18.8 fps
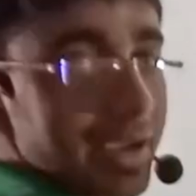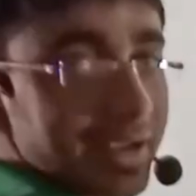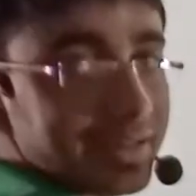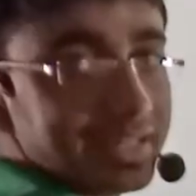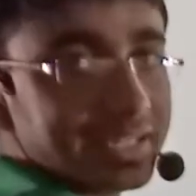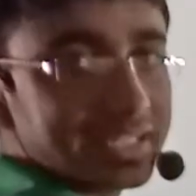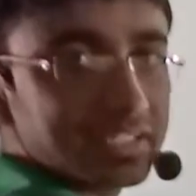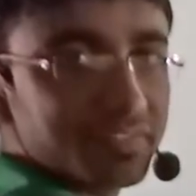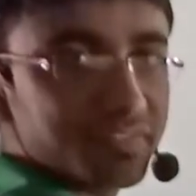
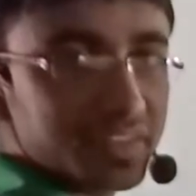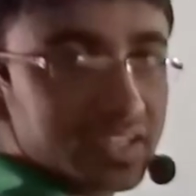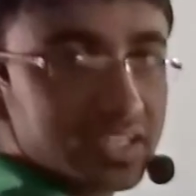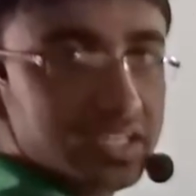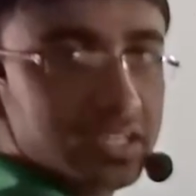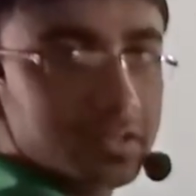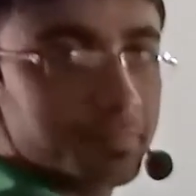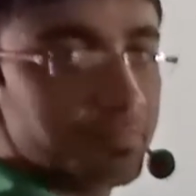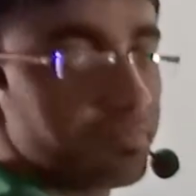magnetic
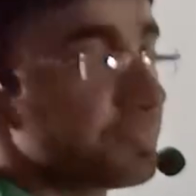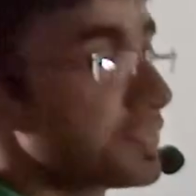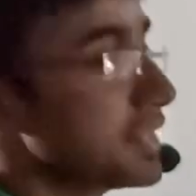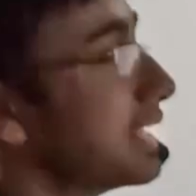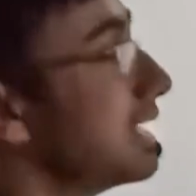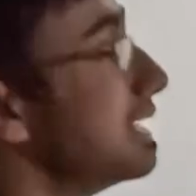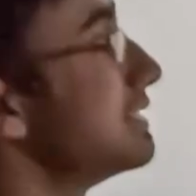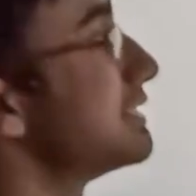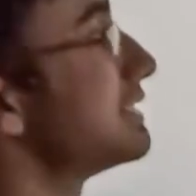field
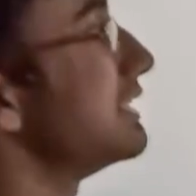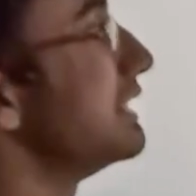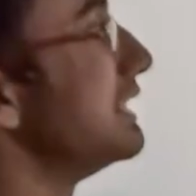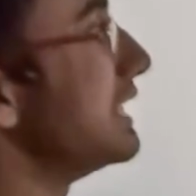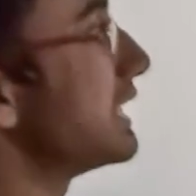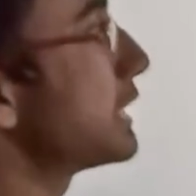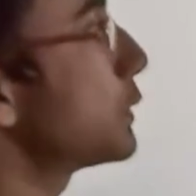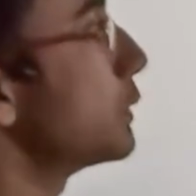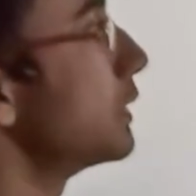is
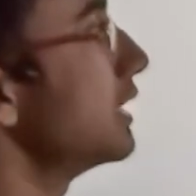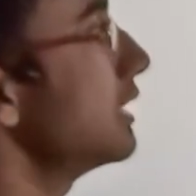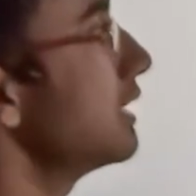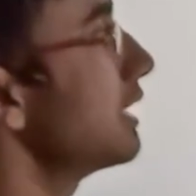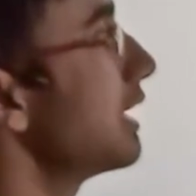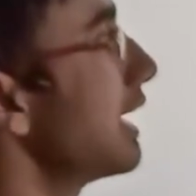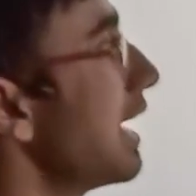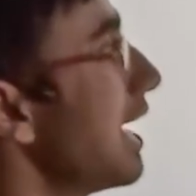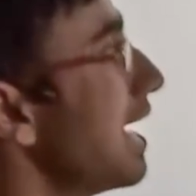
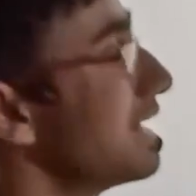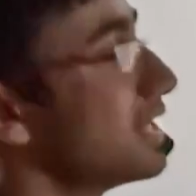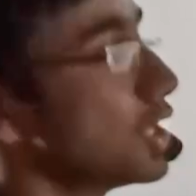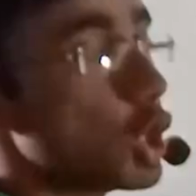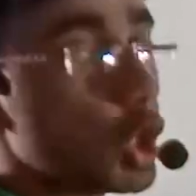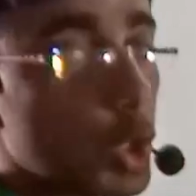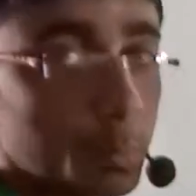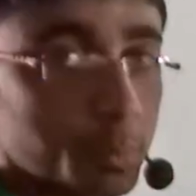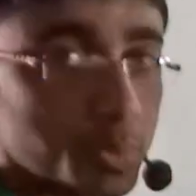equal and
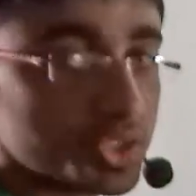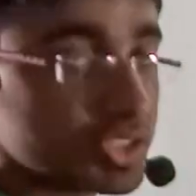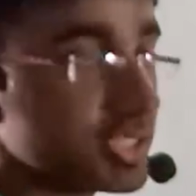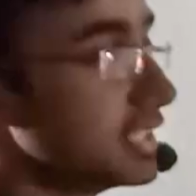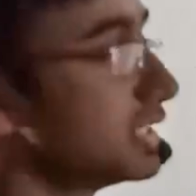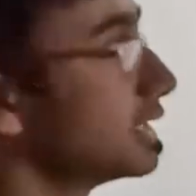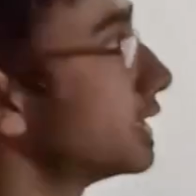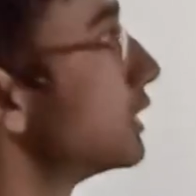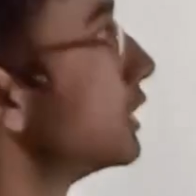
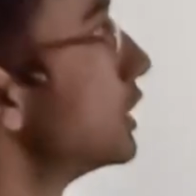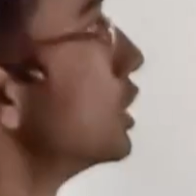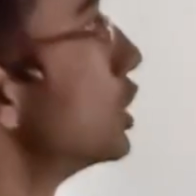opposite